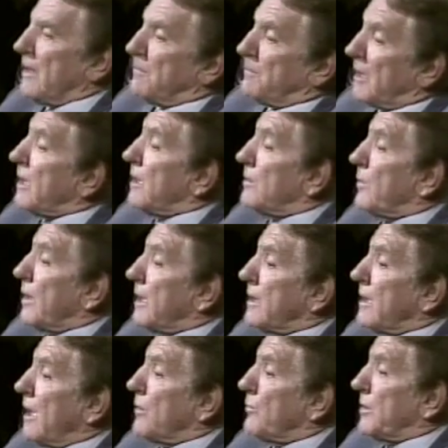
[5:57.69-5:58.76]
But anyway,
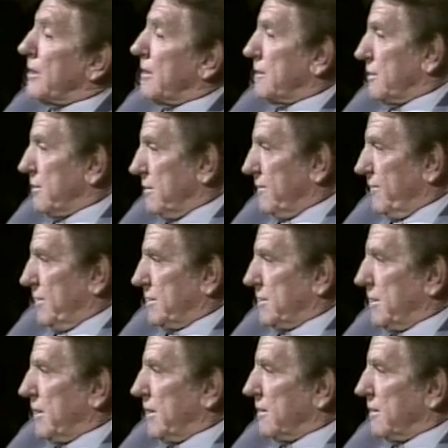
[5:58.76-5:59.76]
I went on to university,